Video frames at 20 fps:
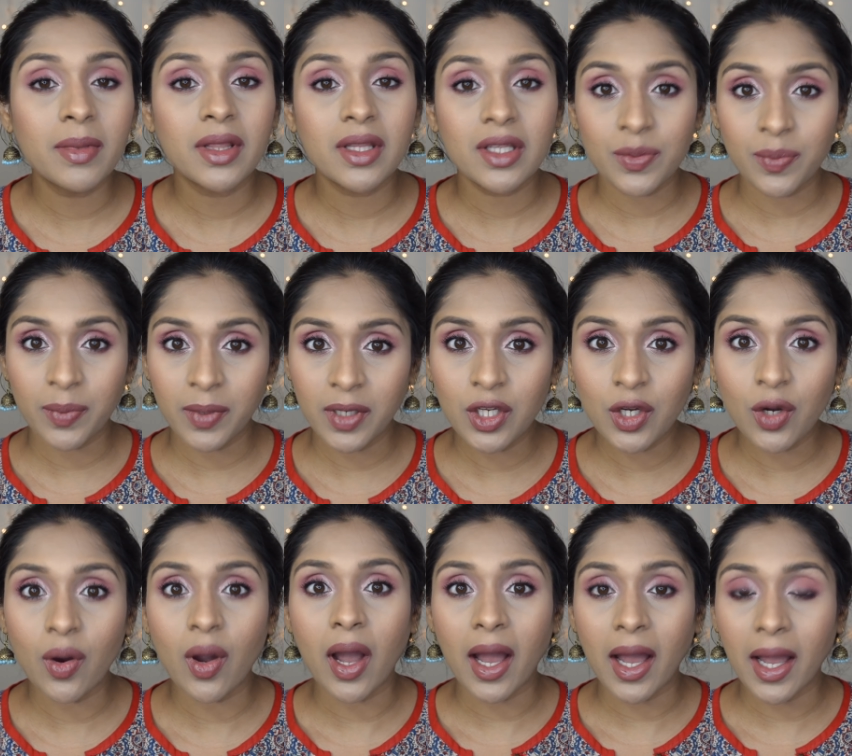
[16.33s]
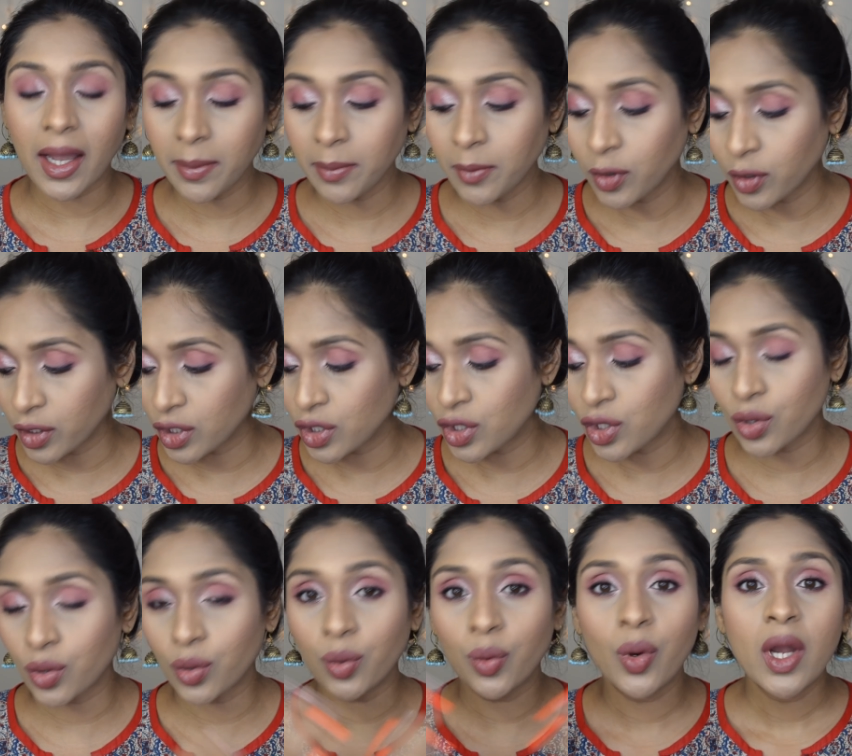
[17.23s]
In this video, I'm going
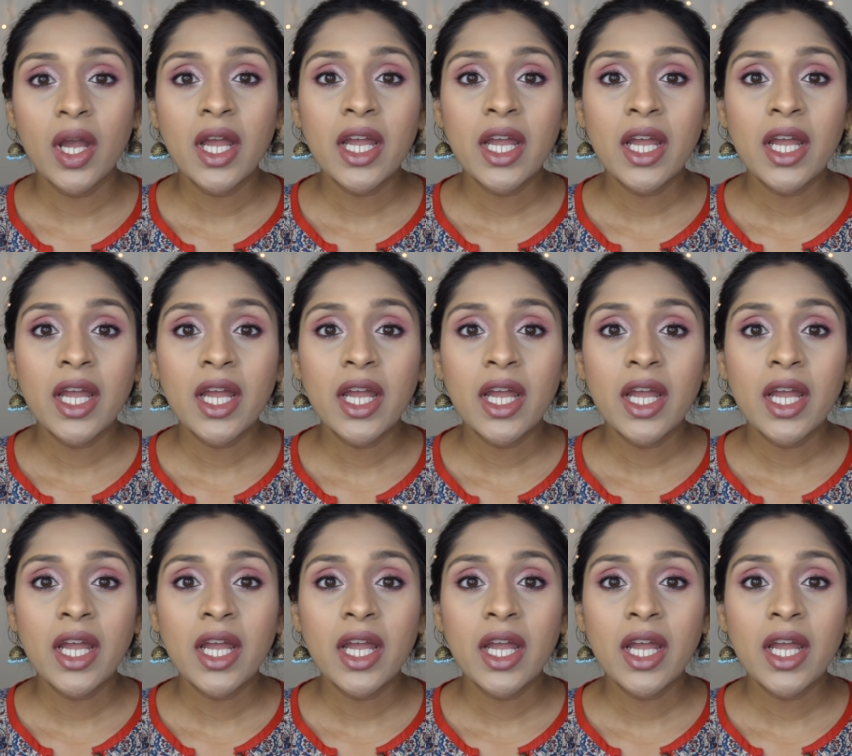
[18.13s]
to